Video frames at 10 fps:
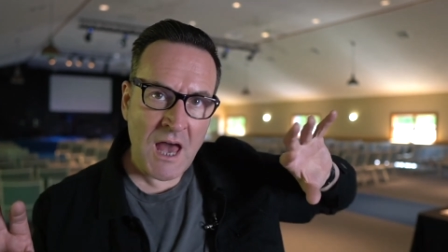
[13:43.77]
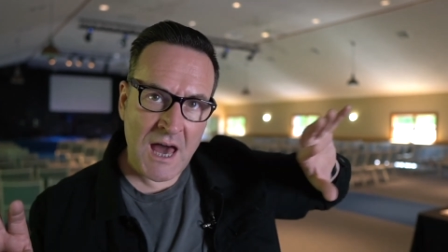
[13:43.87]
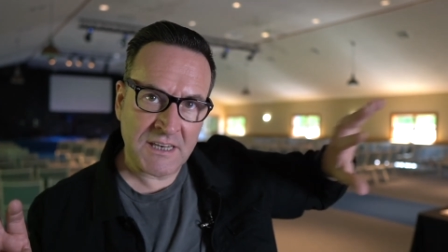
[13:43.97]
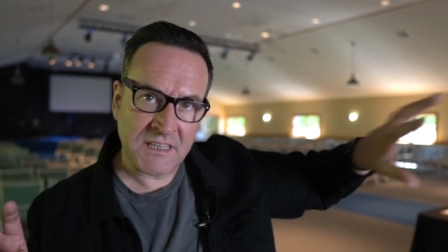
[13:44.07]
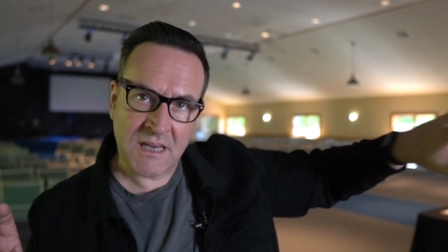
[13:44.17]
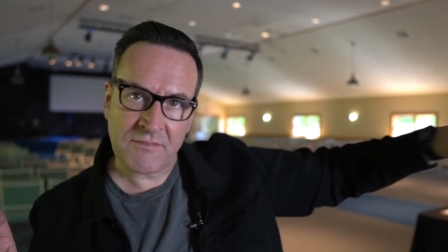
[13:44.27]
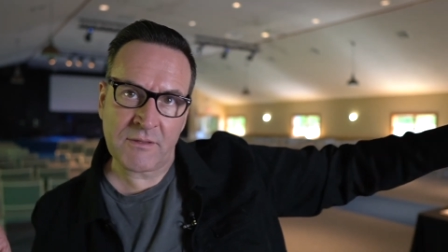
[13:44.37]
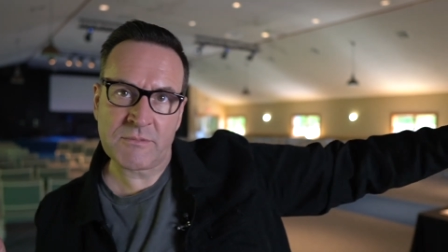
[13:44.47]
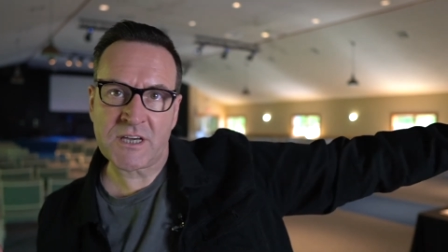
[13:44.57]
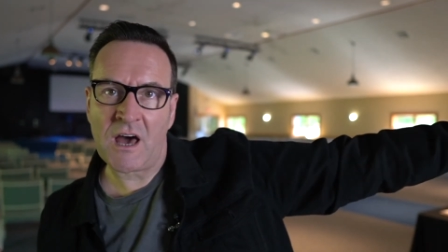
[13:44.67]
and give
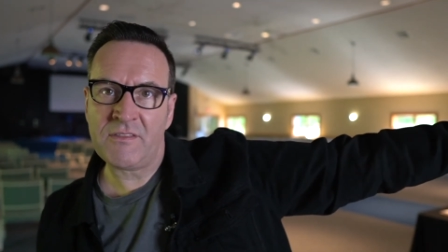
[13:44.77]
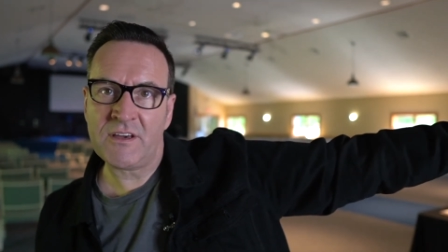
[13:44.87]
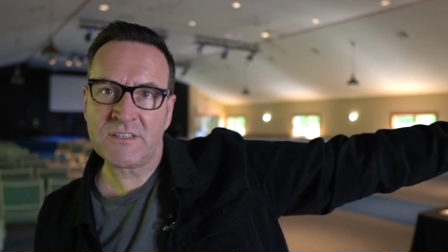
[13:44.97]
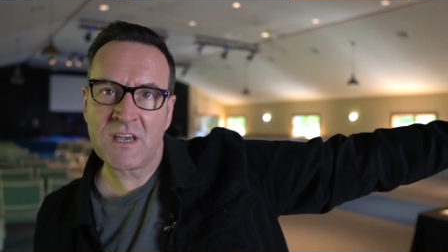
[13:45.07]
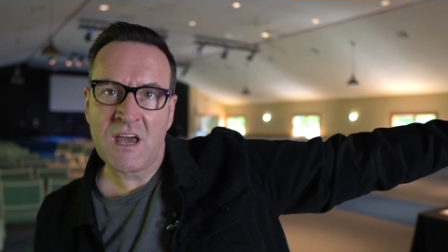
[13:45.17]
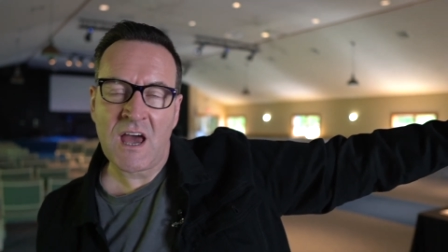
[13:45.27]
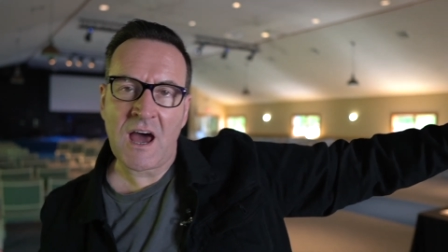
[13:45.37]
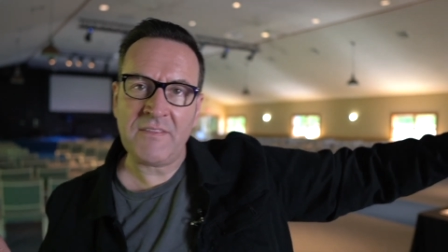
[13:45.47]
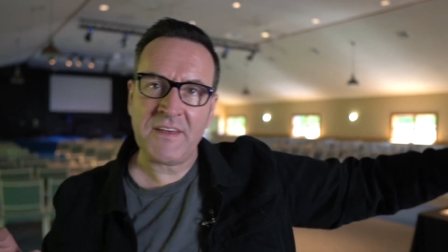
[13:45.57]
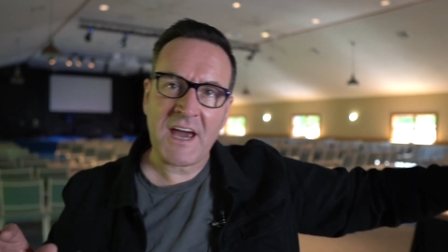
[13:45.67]
them to others,
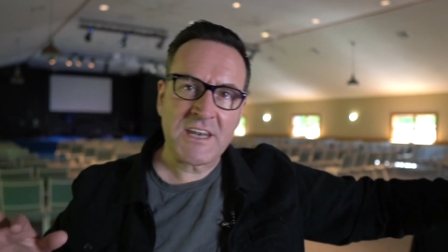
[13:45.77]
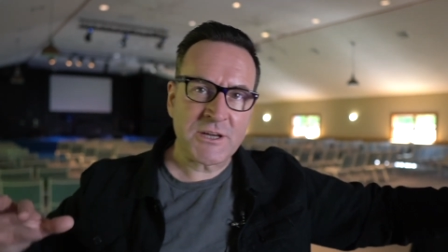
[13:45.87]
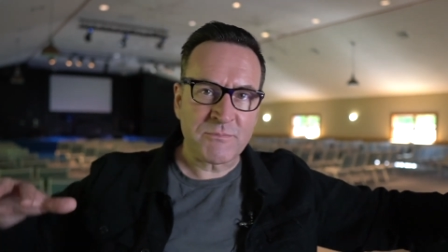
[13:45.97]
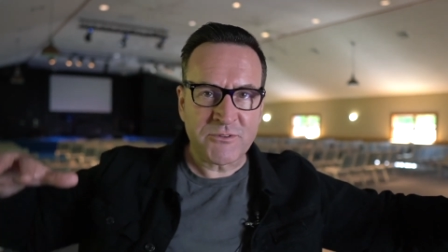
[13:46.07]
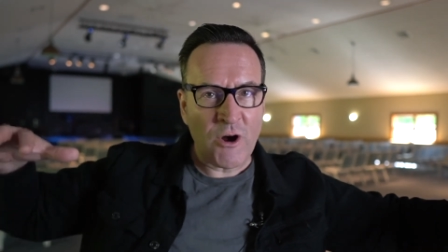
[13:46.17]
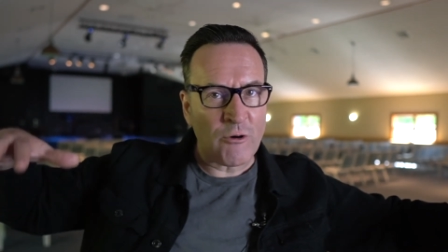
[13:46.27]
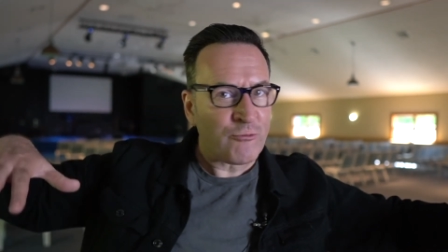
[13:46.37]
and they end up not